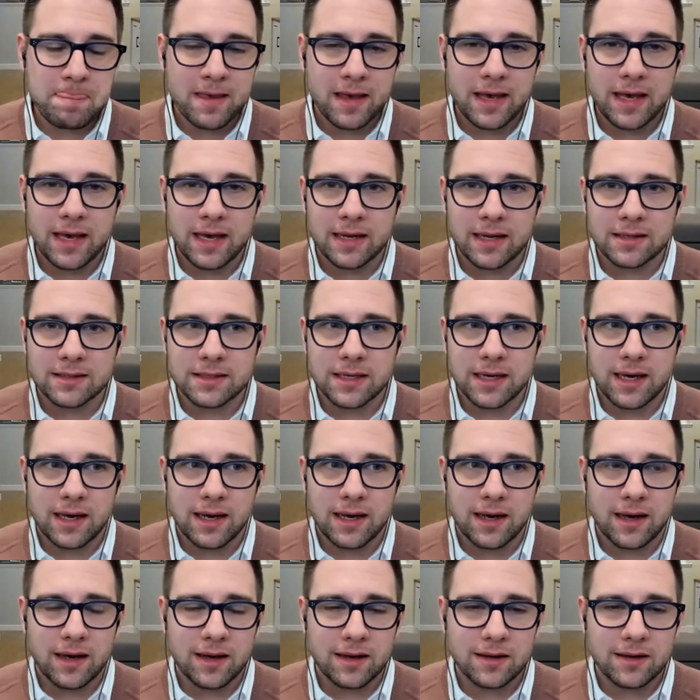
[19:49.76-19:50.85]
and
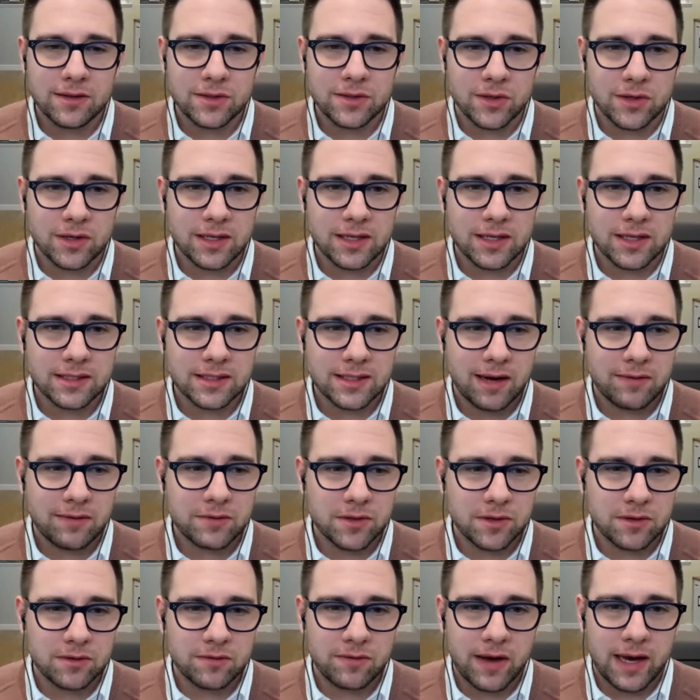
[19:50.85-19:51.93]
uh, journalists after
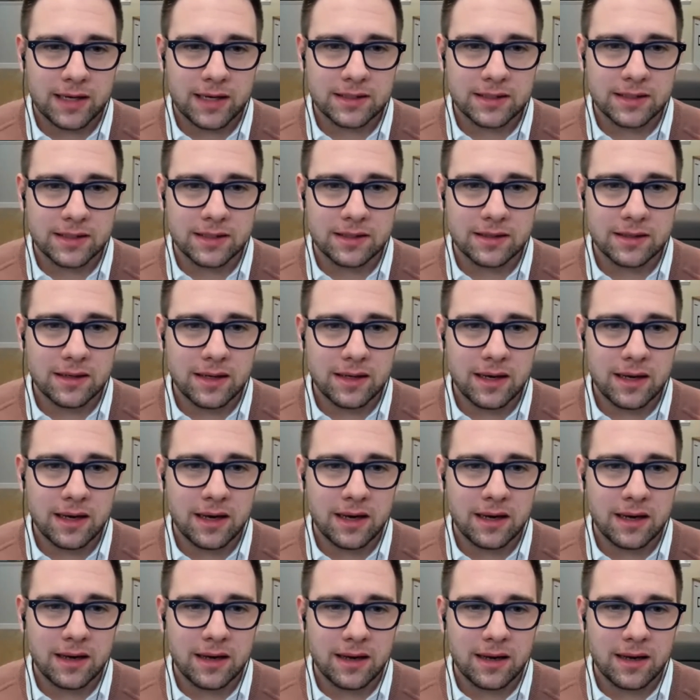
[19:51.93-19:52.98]
the fact, and uh,